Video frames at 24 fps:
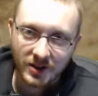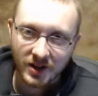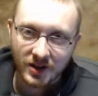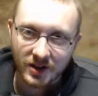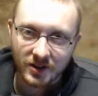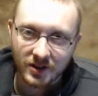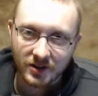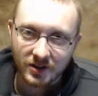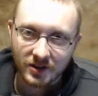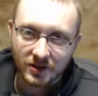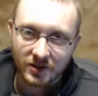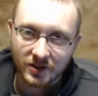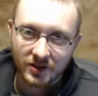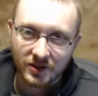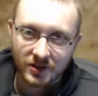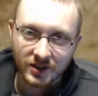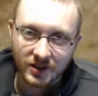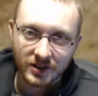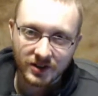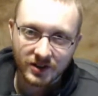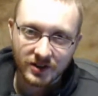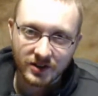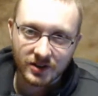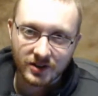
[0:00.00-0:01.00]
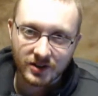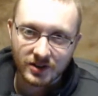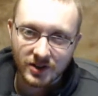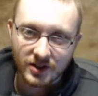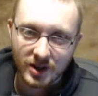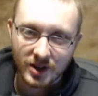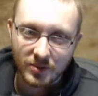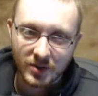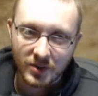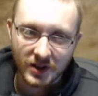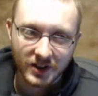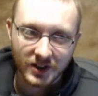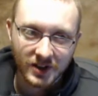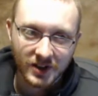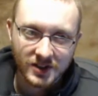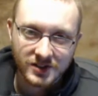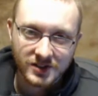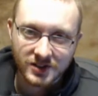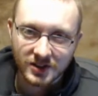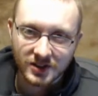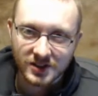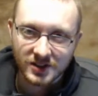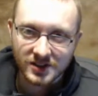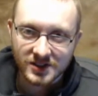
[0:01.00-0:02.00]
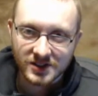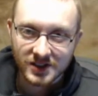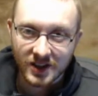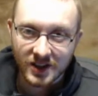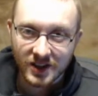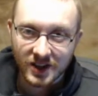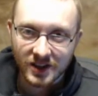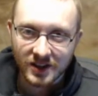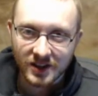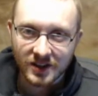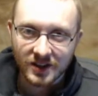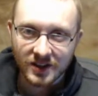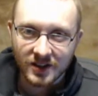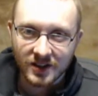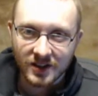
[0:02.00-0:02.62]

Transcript: that little like tip, I guess you could say.